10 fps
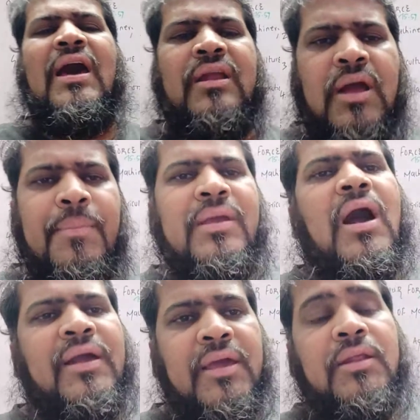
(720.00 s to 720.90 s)
are coming
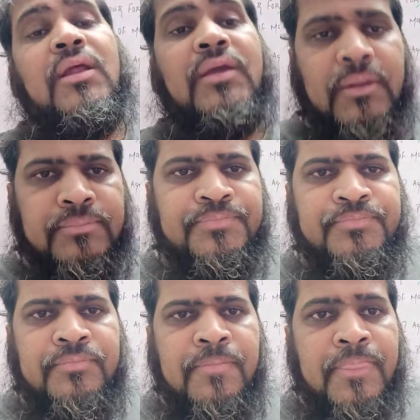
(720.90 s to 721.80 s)
again and again.
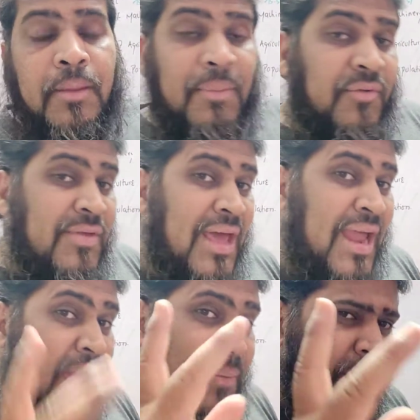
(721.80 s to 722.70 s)
But we are
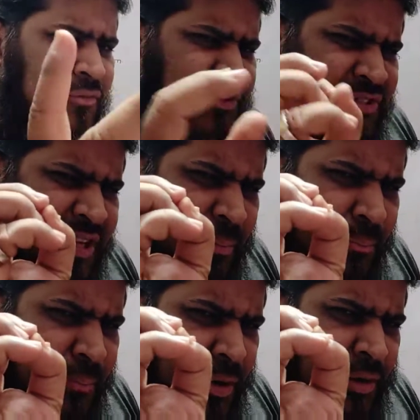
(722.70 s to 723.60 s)
having some